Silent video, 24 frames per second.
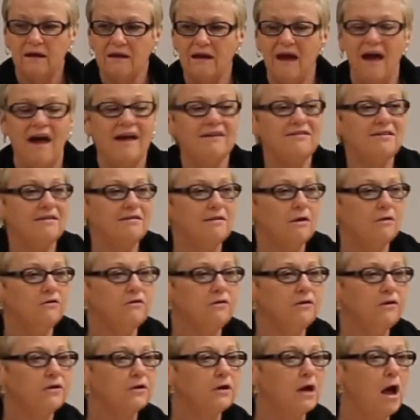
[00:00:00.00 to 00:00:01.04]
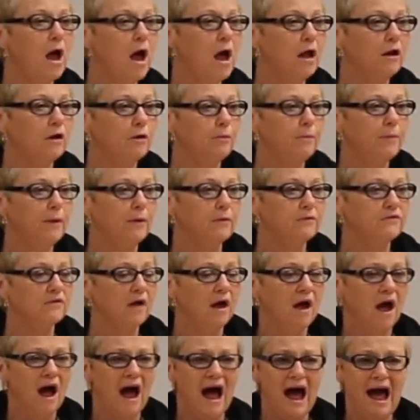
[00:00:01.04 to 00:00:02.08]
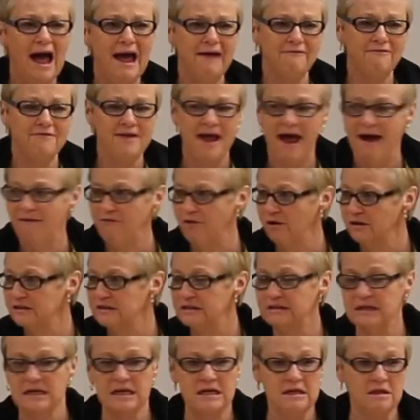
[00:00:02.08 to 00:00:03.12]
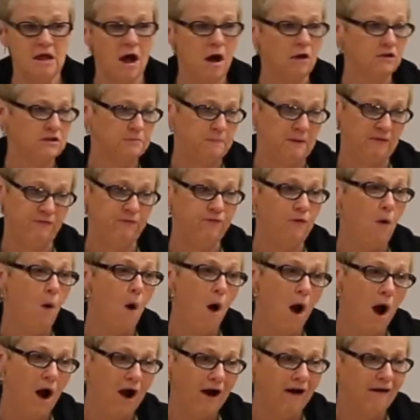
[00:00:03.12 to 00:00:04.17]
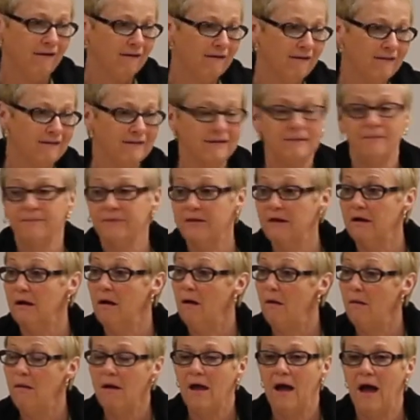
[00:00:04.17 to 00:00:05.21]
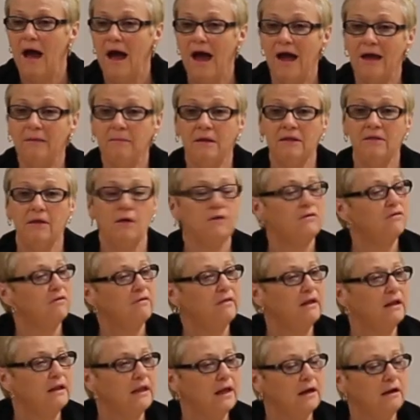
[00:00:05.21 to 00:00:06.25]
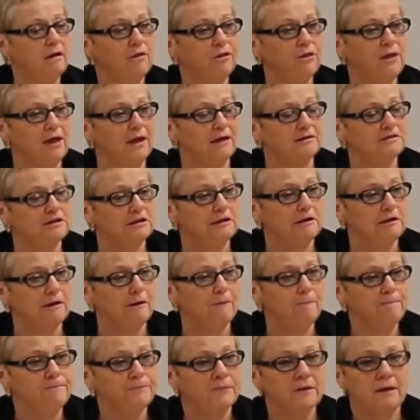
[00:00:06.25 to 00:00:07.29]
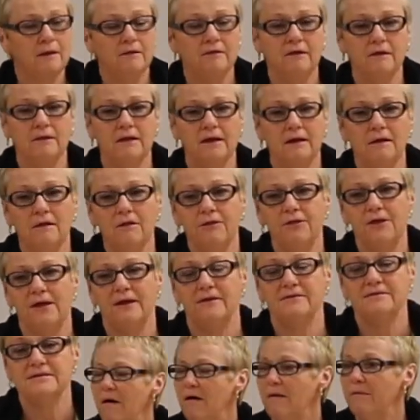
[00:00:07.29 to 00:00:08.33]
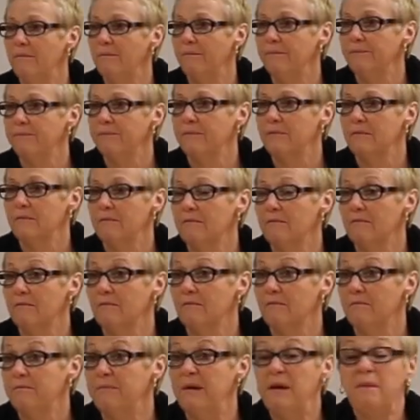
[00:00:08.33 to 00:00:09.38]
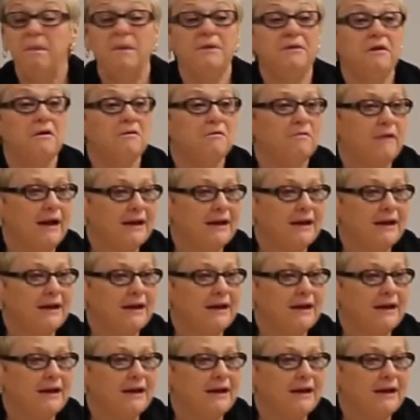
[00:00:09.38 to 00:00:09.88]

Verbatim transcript: Yeah, I said, those are your collarbones. I've never seen those before. you know, I mean, those are the little things, you know, the little things where people don't